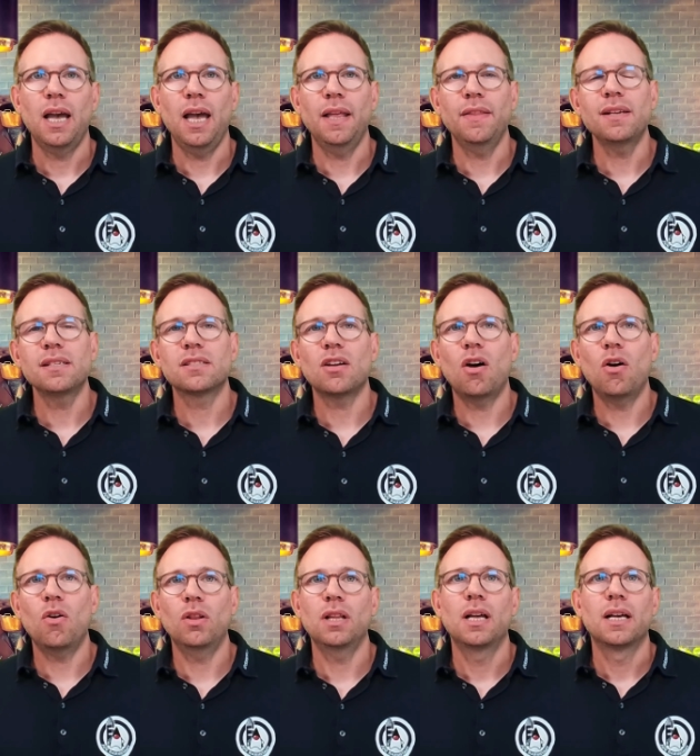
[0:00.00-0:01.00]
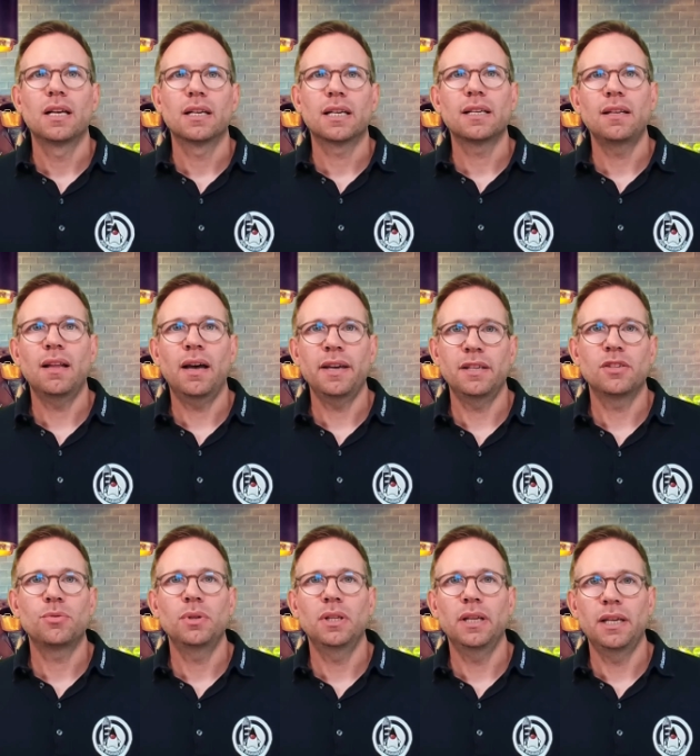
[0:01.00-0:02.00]
And that is all
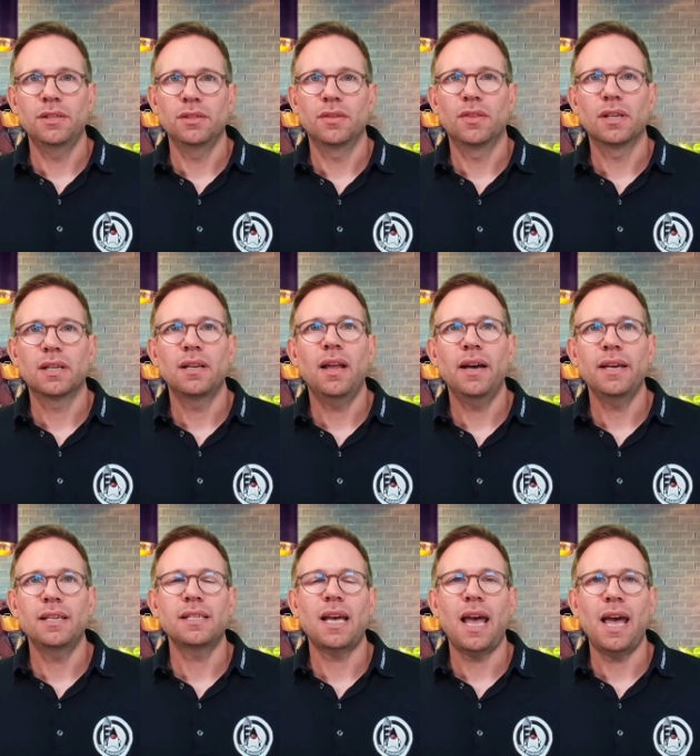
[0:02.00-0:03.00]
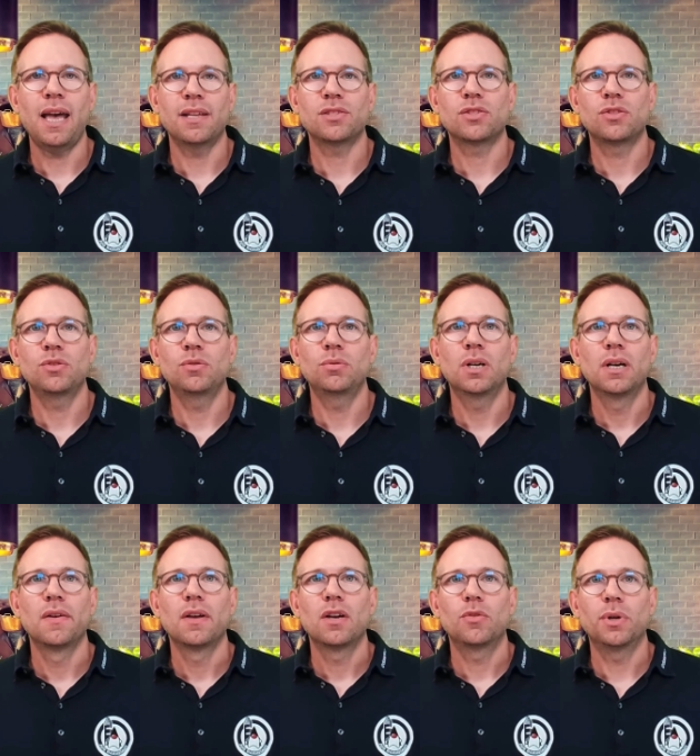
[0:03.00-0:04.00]
client related. The client has to
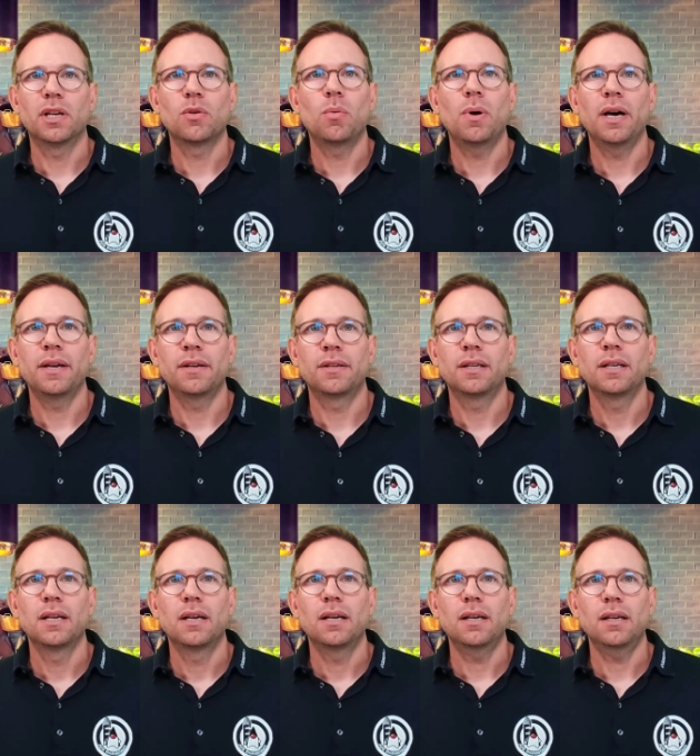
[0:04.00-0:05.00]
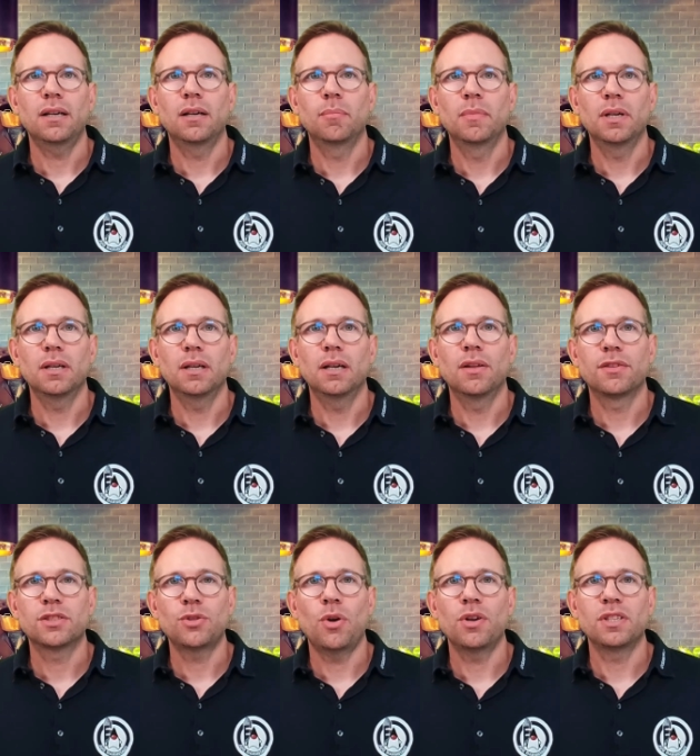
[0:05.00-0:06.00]
require a
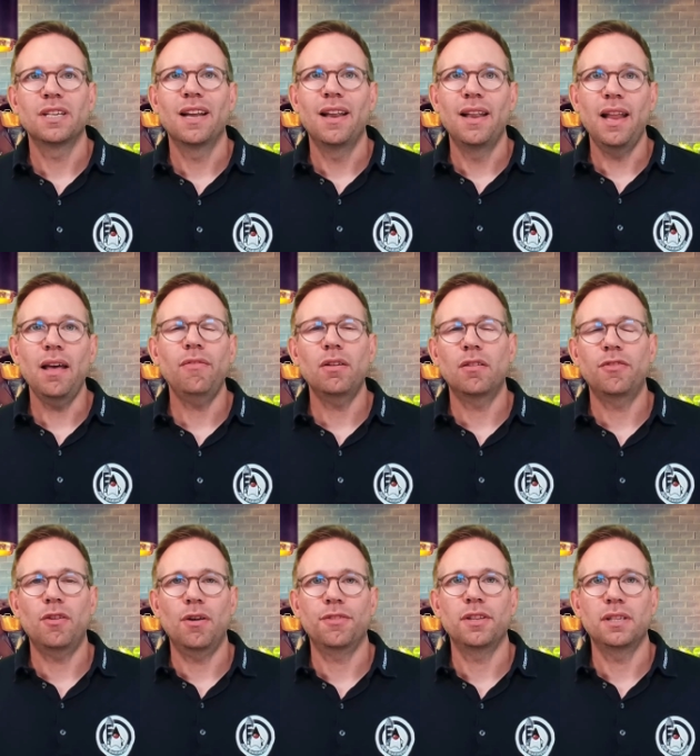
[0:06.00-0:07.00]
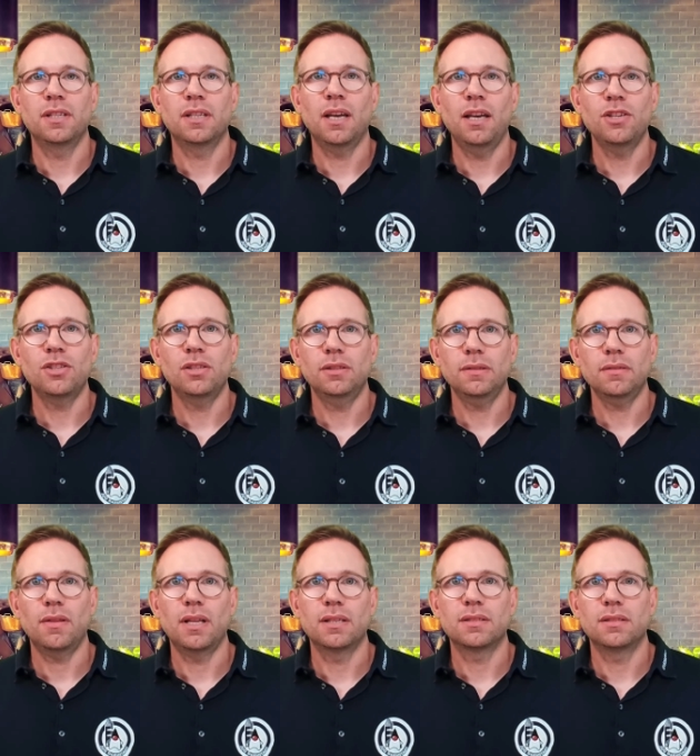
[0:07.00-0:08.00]
certain level of authentication.
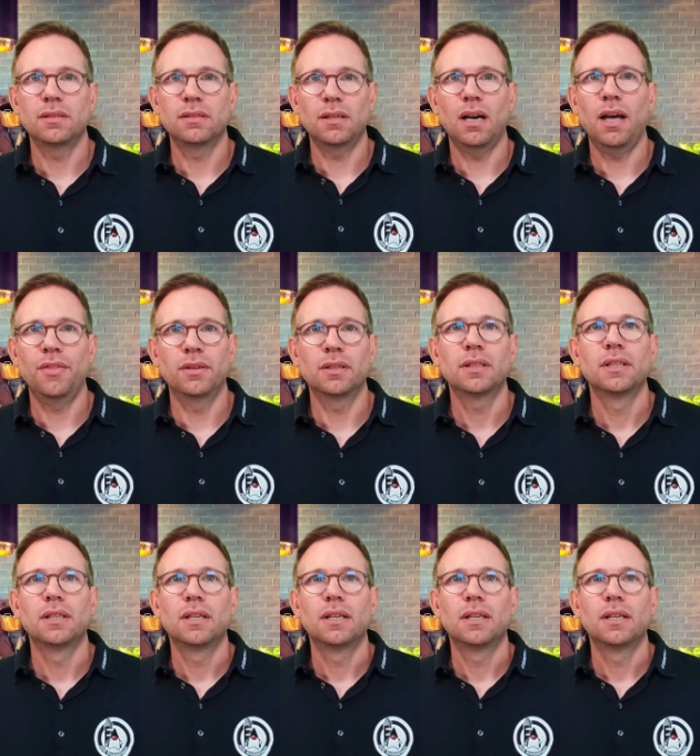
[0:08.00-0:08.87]
That's another